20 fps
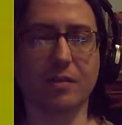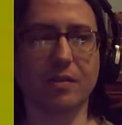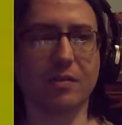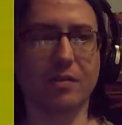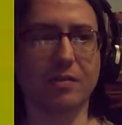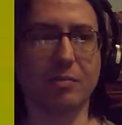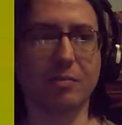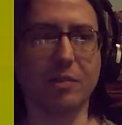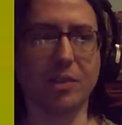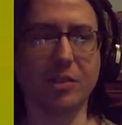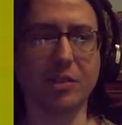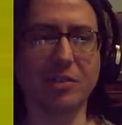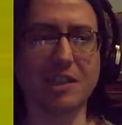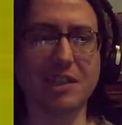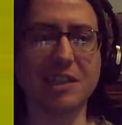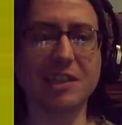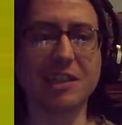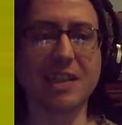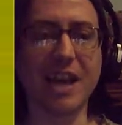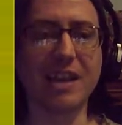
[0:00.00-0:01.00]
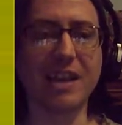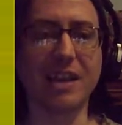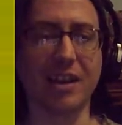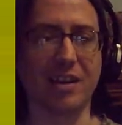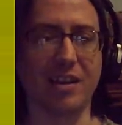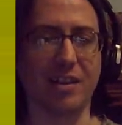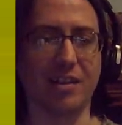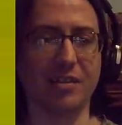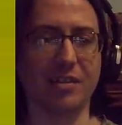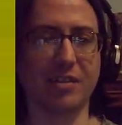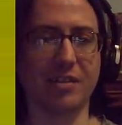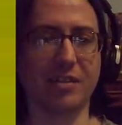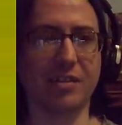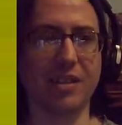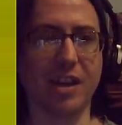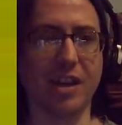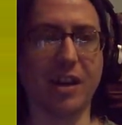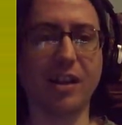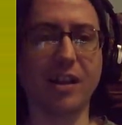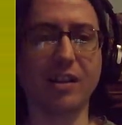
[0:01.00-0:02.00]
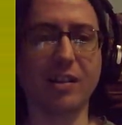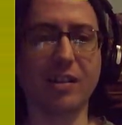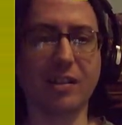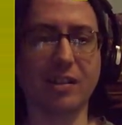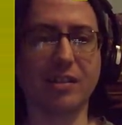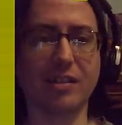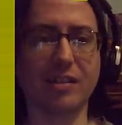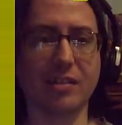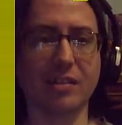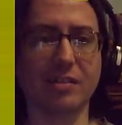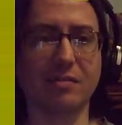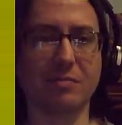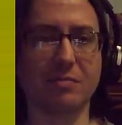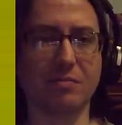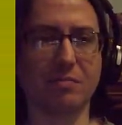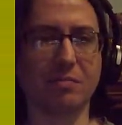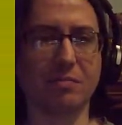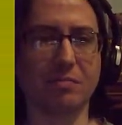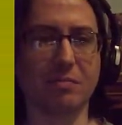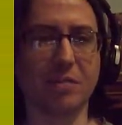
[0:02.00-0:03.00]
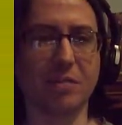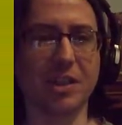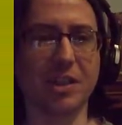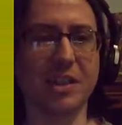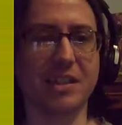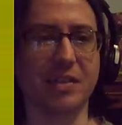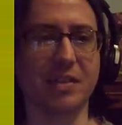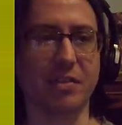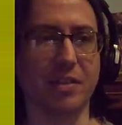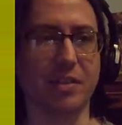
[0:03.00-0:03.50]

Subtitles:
Well, you're just dead, y'all. Y'all, what are you doing?